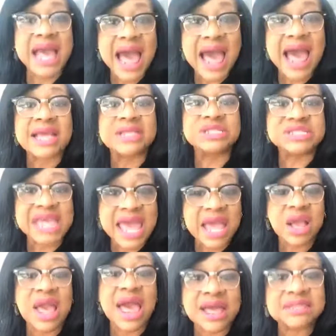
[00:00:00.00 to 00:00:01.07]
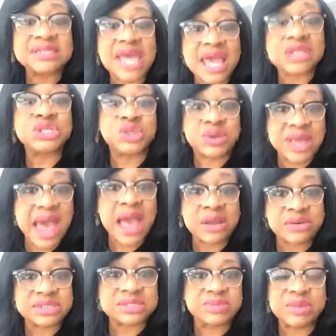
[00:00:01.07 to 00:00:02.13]
contact your
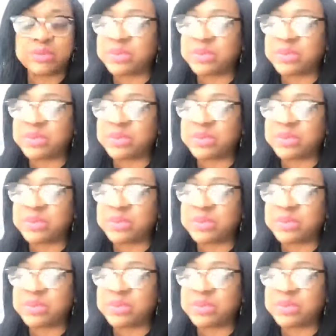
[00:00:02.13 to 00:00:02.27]
congressman.